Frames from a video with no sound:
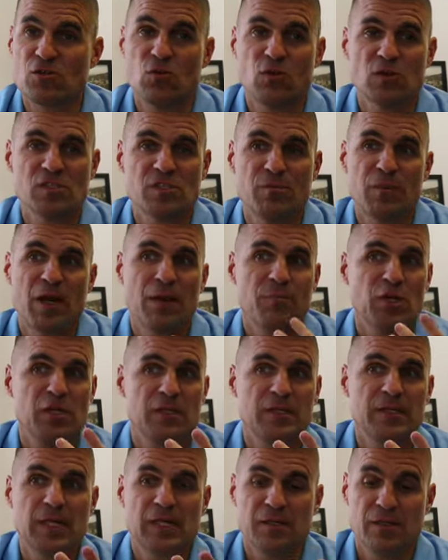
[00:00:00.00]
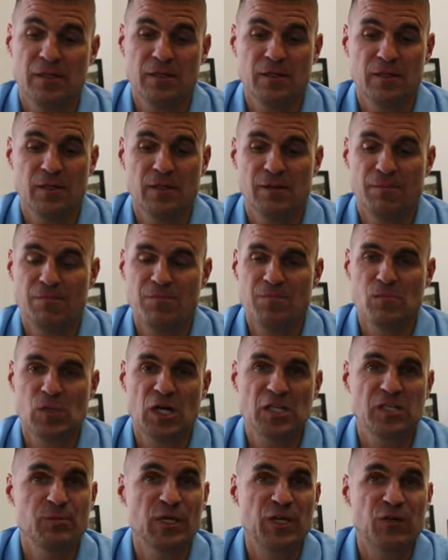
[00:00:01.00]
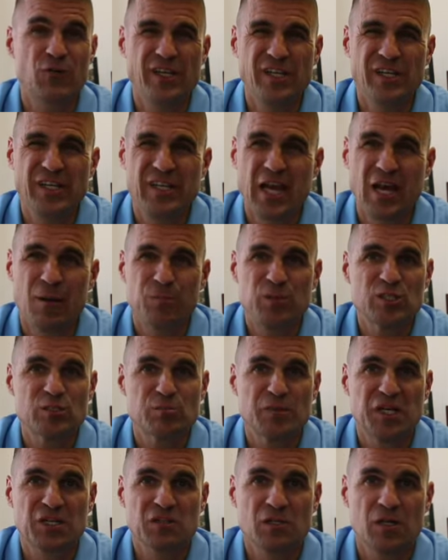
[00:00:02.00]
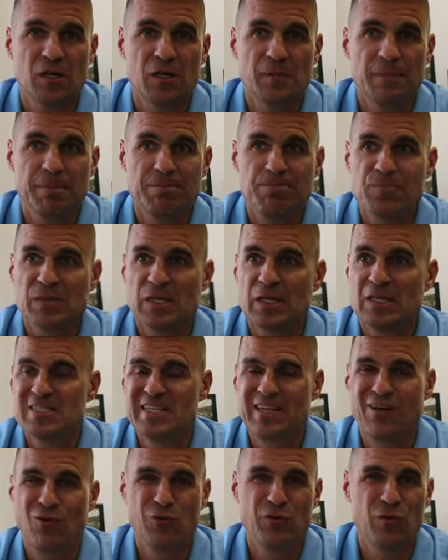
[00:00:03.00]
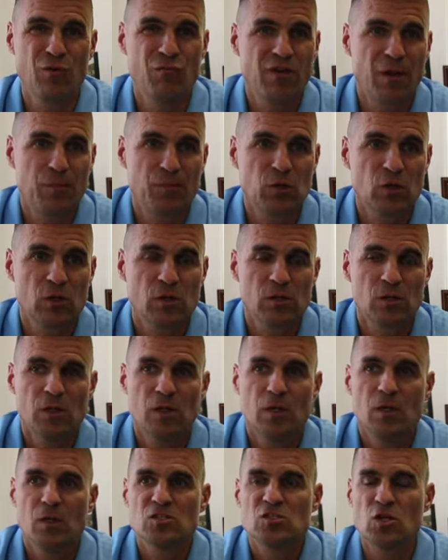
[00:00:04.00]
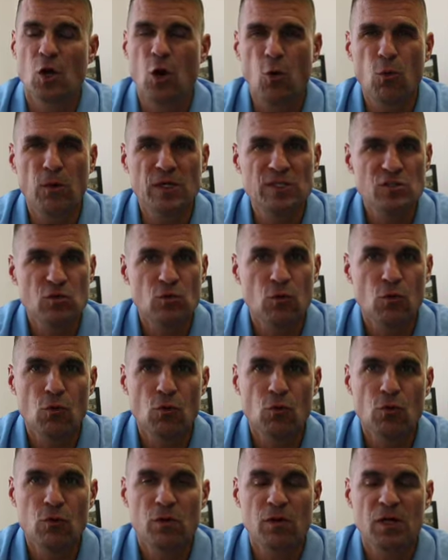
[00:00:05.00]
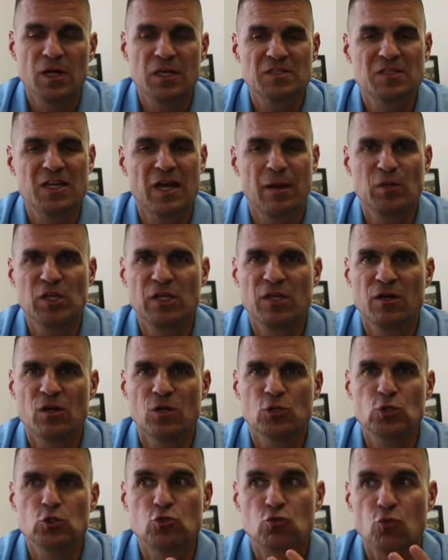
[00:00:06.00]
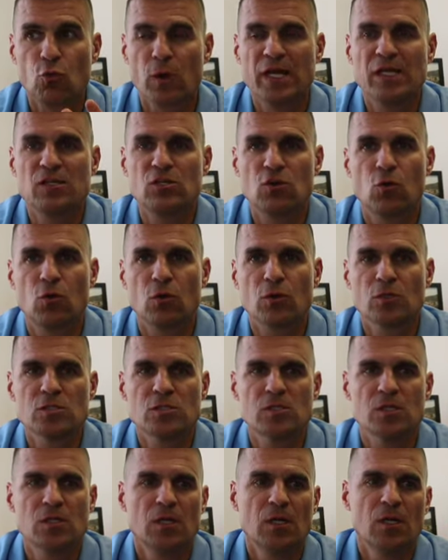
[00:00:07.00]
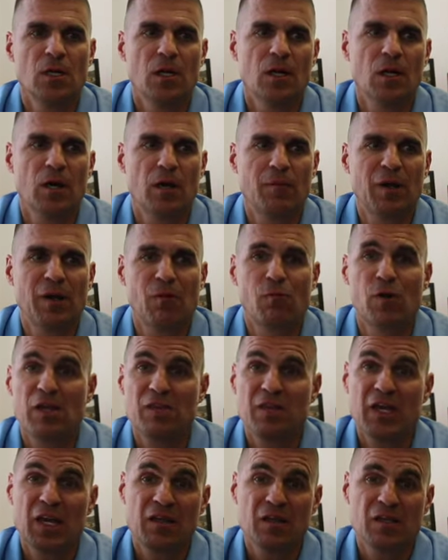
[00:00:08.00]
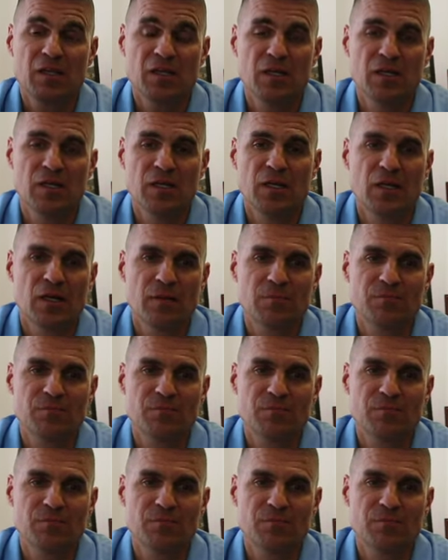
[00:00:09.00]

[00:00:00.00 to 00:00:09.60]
course. In my opinion, I think Monumental Indianapolis Marathon is held in November. It's always cool time of year, great course. I ran that in